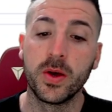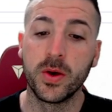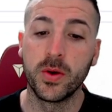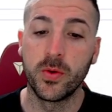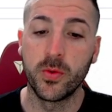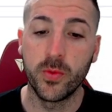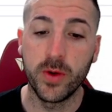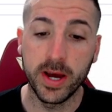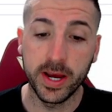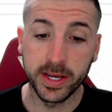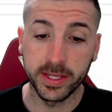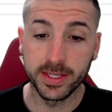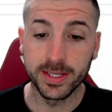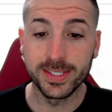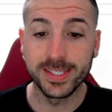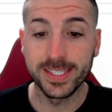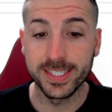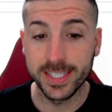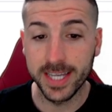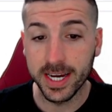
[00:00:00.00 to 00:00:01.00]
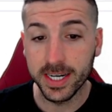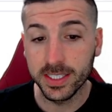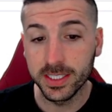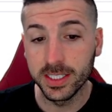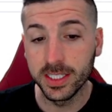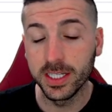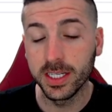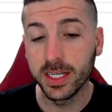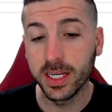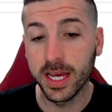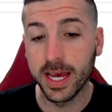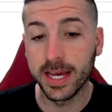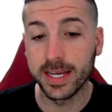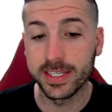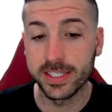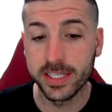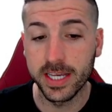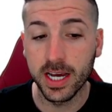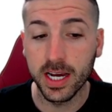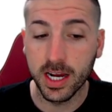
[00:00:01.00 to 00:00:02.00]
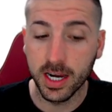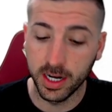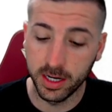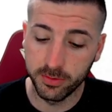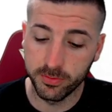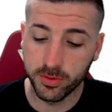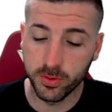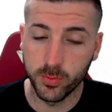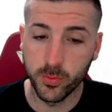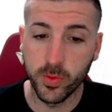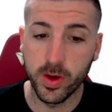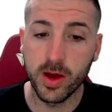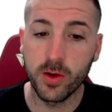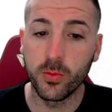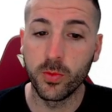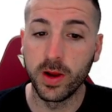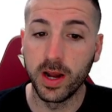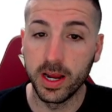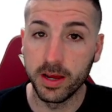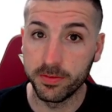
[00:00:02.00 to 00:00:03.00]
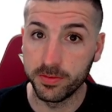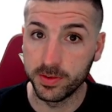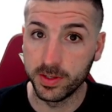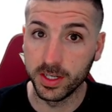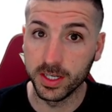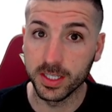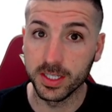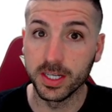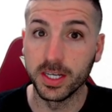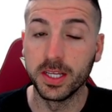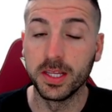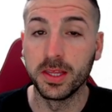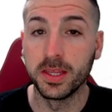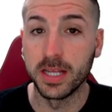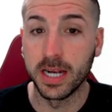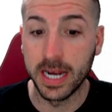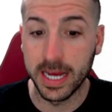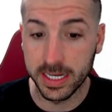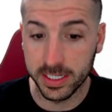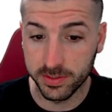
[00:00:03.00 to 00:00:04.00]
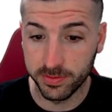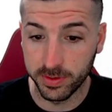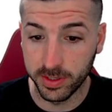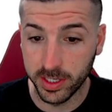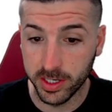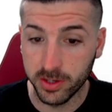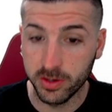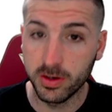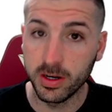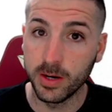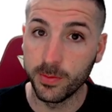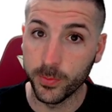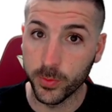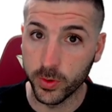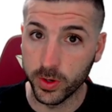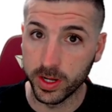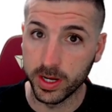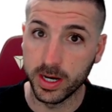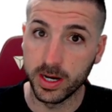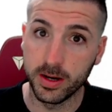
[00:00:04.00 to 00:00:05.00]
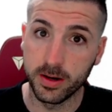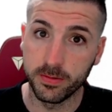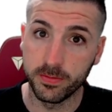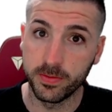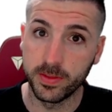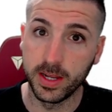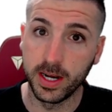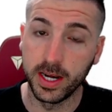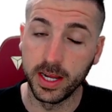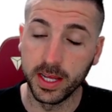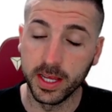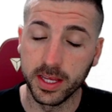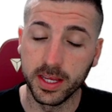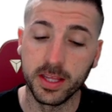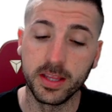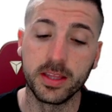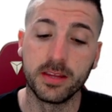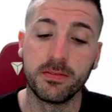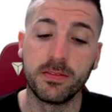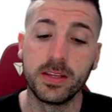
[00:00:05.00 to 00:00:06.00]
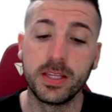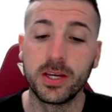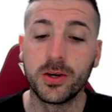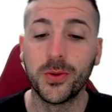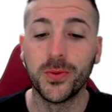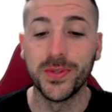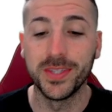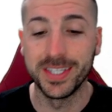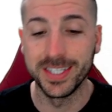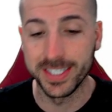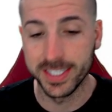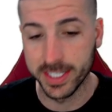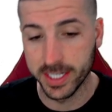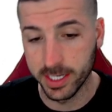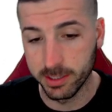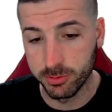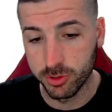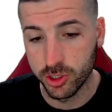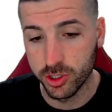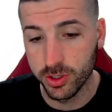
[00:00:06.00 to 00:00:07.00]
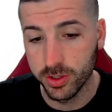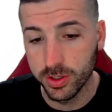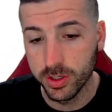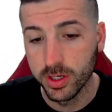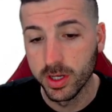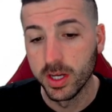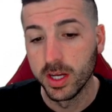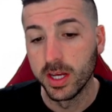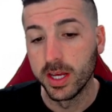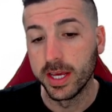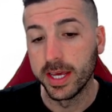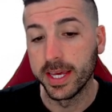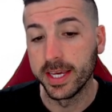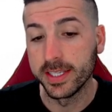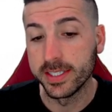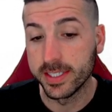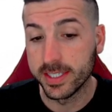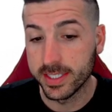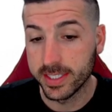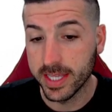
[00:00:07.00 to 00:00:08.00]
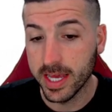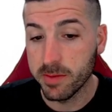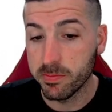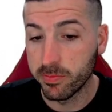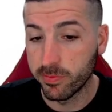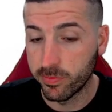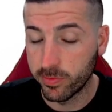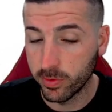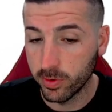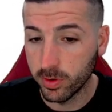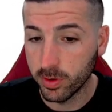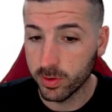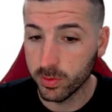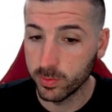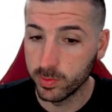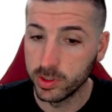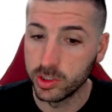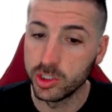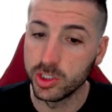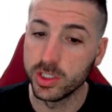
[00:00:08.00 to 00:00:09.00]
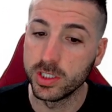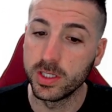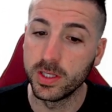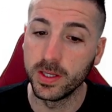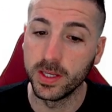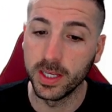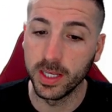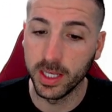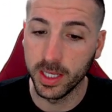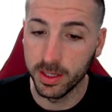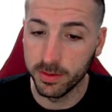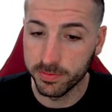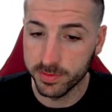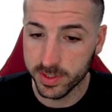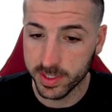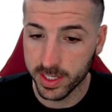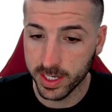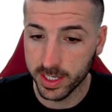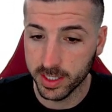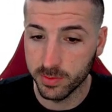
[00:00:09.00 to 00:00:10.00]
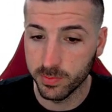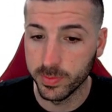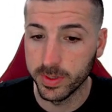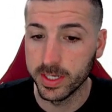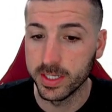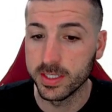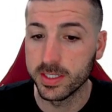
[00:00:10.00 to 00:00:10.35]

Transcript: Right, starting exactly from where we left it in the last video, I'm going to have the link in the video description. It's step 4, which is the if statements